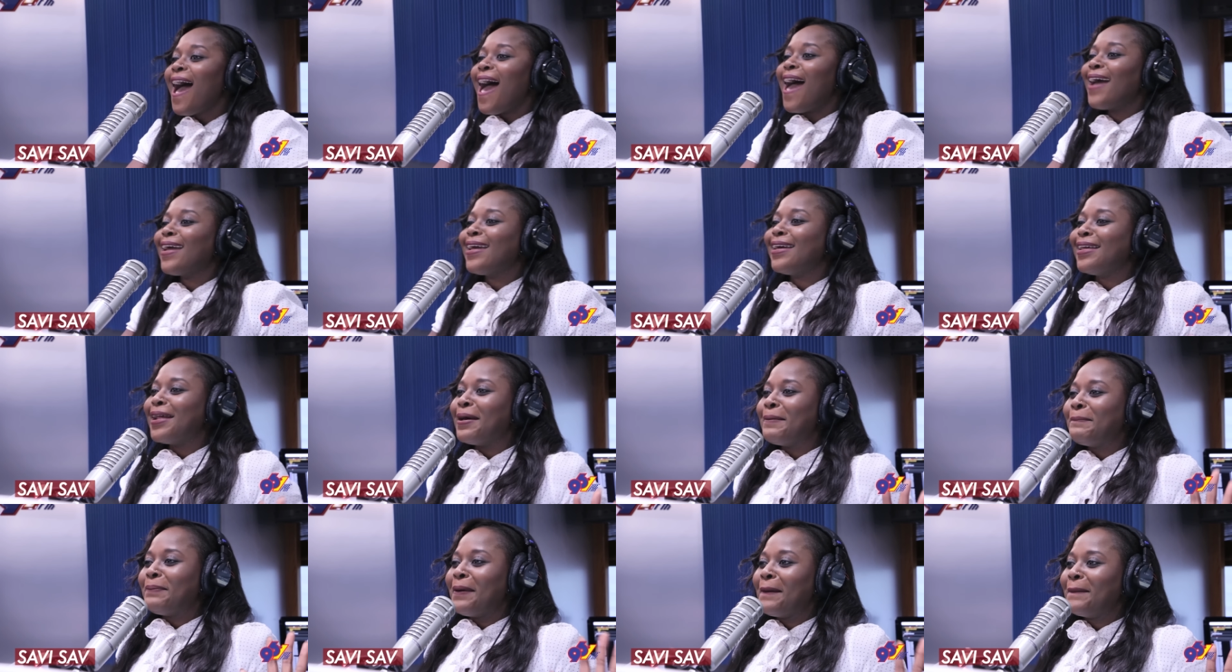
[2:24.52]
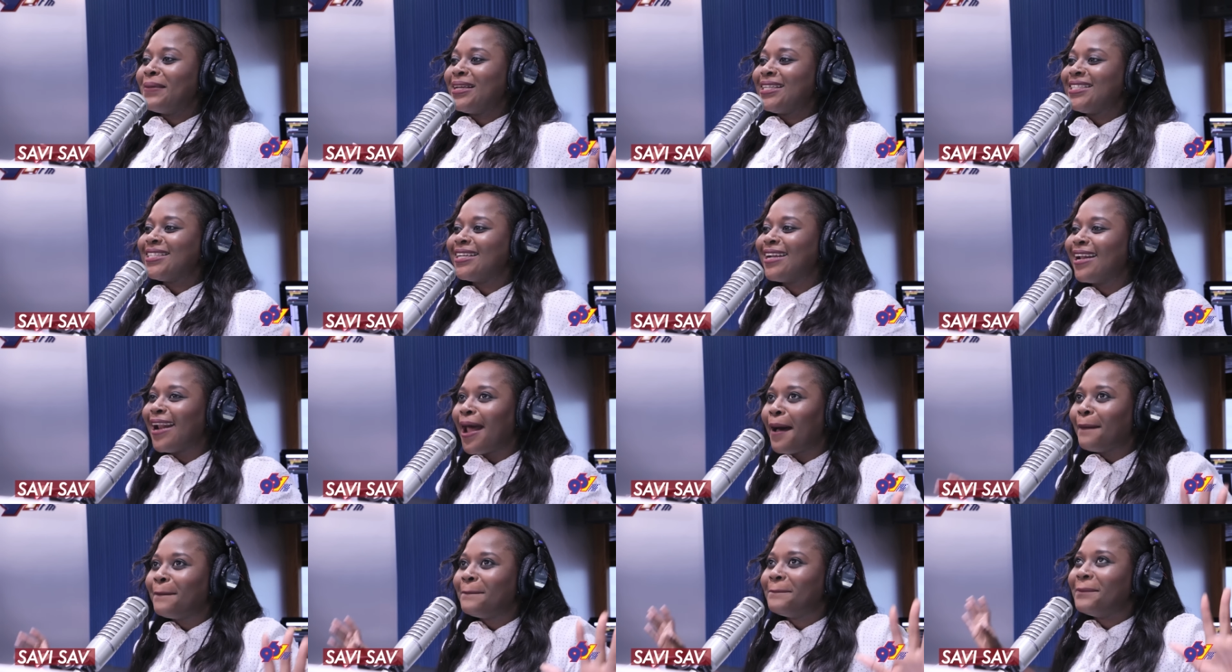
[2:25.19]
I get them permission,
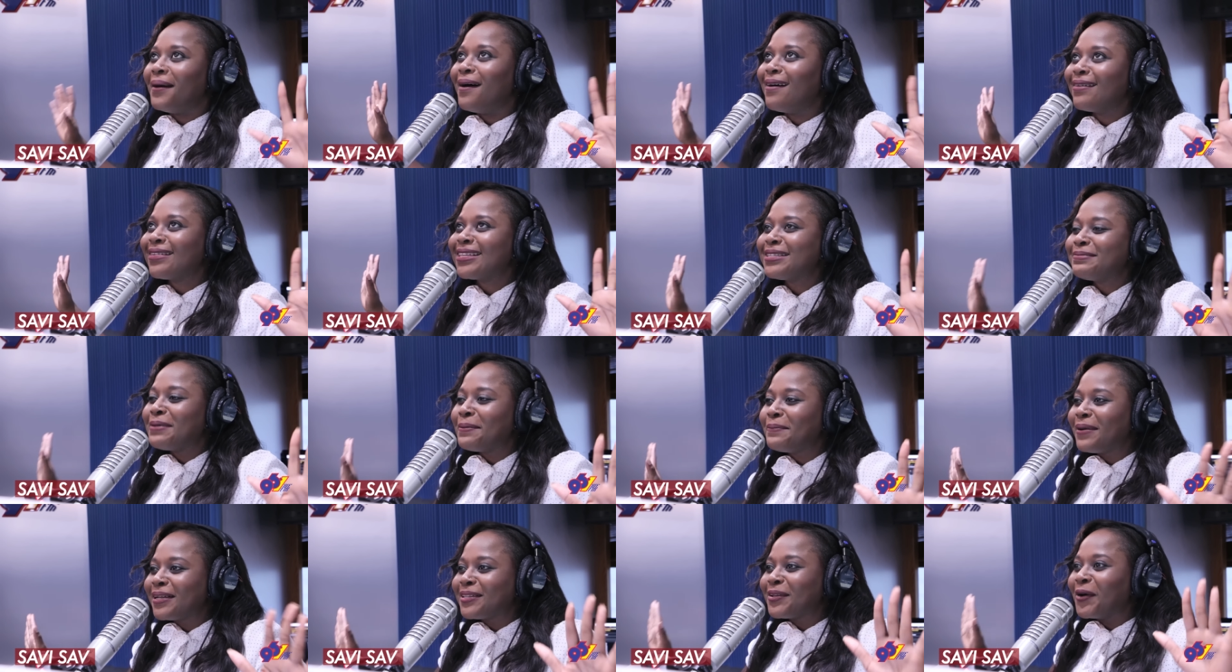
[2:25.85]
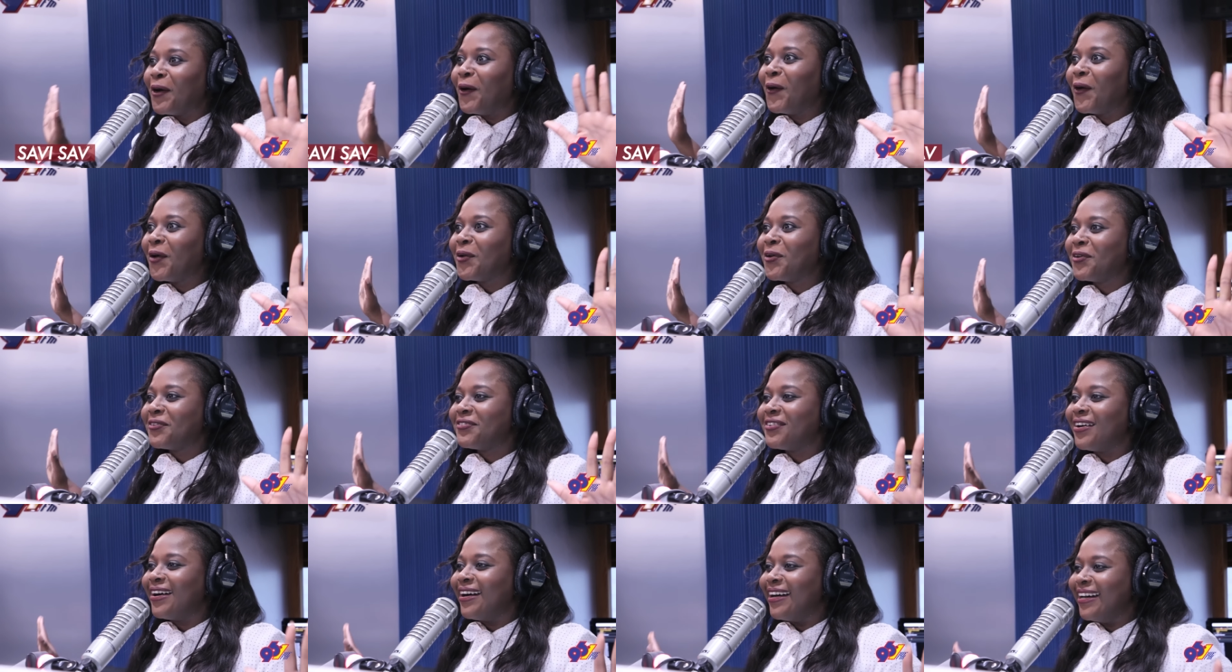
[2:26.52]
and I bonks my butt all
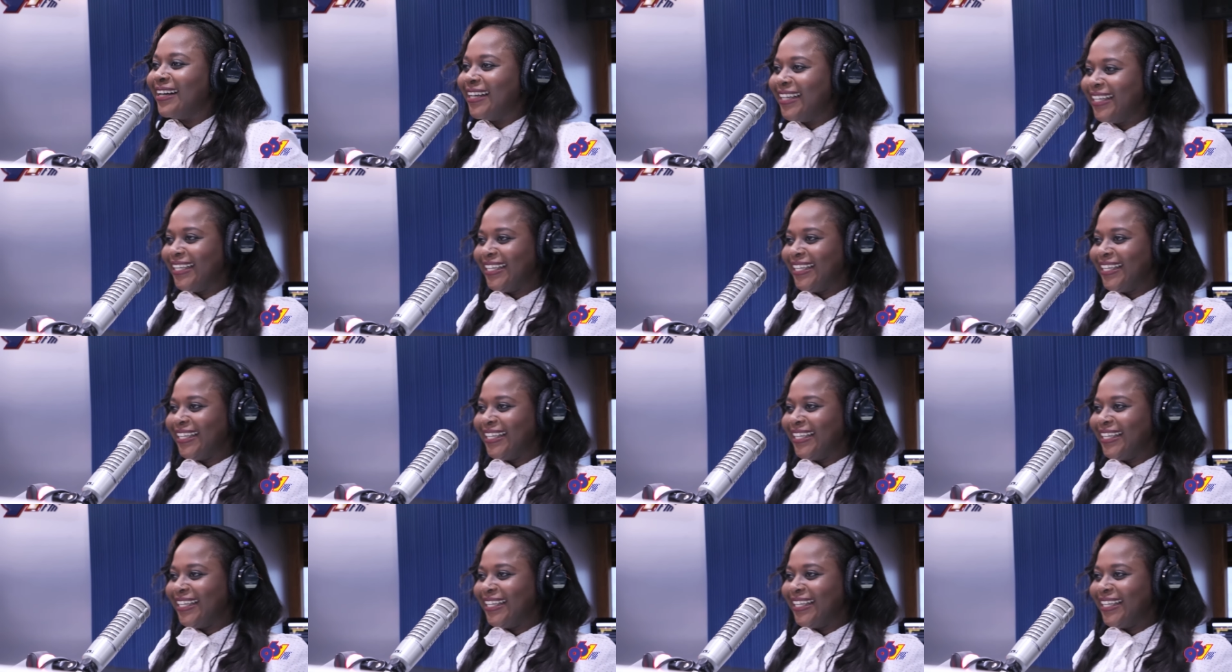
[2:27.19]
over.